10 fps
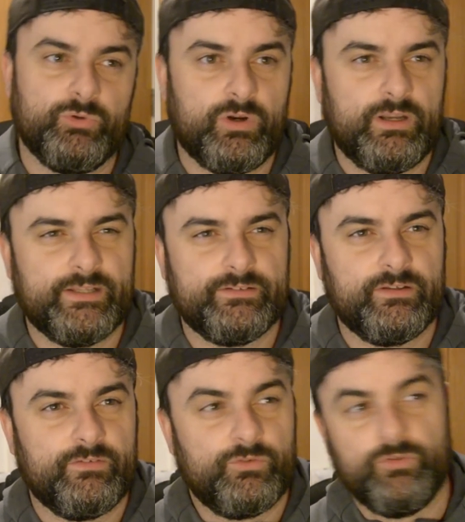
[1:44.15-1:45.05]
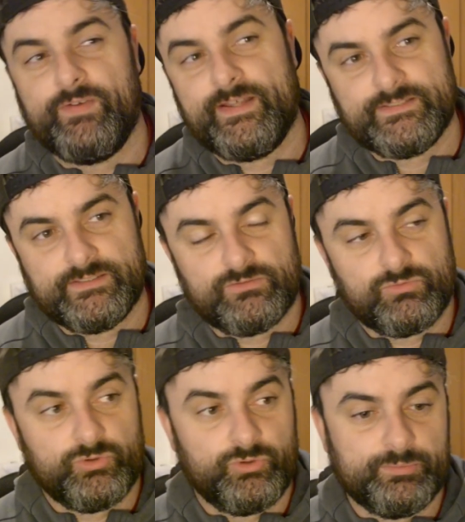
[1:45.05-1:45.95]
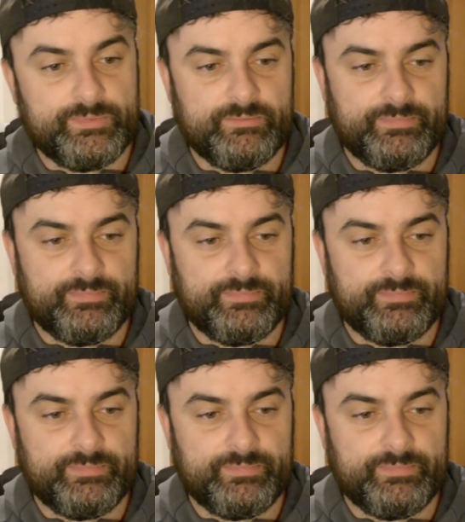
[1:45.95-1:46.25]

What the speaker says: who are letting a few fans in who will be a